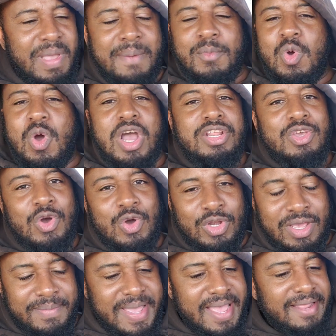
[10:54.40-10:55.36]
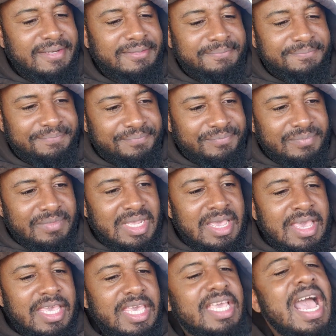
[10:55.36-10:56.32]
Pep Guardiola, man.
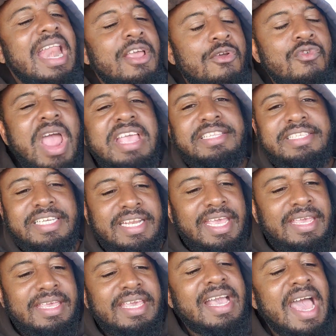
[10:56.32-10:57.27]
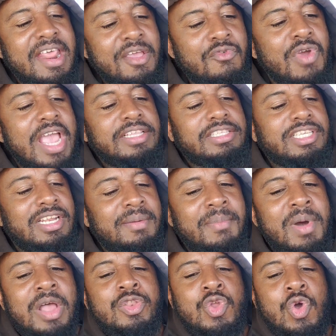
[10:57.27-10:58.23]
He got it right today. He got it right today.
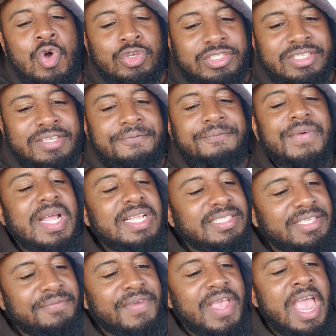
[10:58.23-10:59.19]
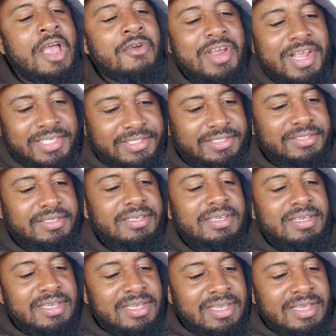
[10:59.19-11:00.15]
But those defensive errors,
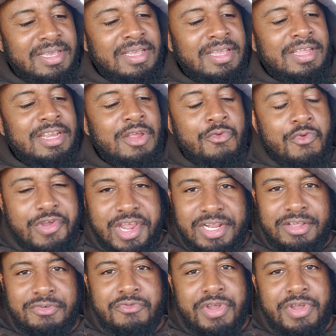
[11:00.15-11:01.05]
they really,